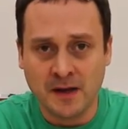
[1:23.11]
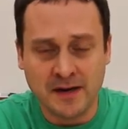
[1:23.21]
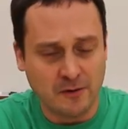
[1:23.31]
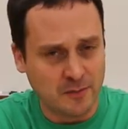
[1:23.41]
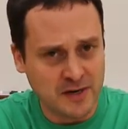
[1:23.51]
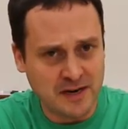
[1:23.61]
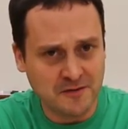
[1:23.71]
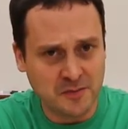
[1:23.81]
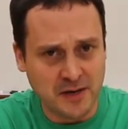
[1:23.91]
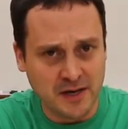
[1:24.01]
Now repeat
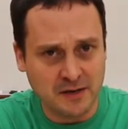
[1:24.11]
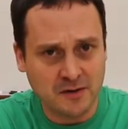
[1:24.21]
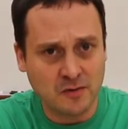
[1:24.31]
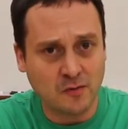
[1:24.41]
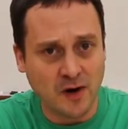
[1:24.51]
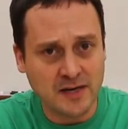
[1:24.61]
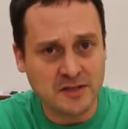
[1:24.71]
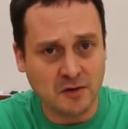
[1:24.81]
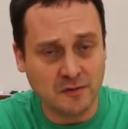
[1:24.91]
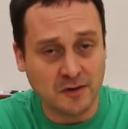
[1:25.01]
after me. Right
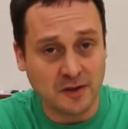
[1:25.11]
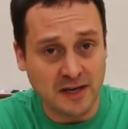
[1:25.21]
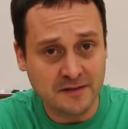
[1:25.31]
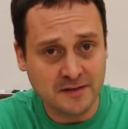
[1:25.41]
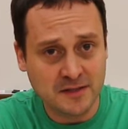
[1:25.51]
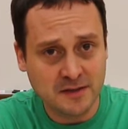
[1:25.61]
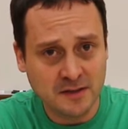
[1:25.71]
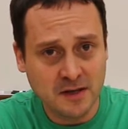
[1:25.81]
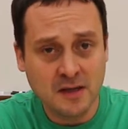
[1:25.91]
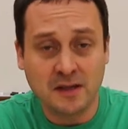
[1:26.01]
over left,
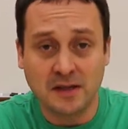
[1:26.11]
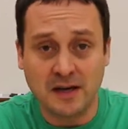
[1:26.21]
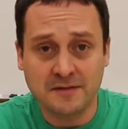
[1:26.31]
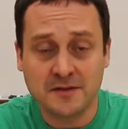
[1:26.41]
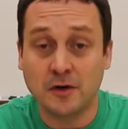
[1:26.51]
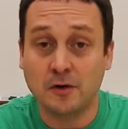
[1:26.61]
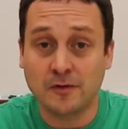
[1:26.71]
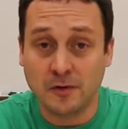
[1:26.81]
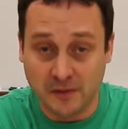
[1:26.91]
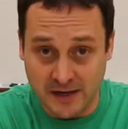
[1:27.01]
left
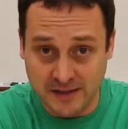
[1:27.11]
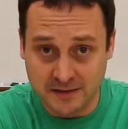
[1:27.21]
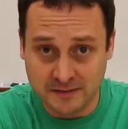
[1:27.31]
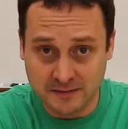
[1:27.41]
over right.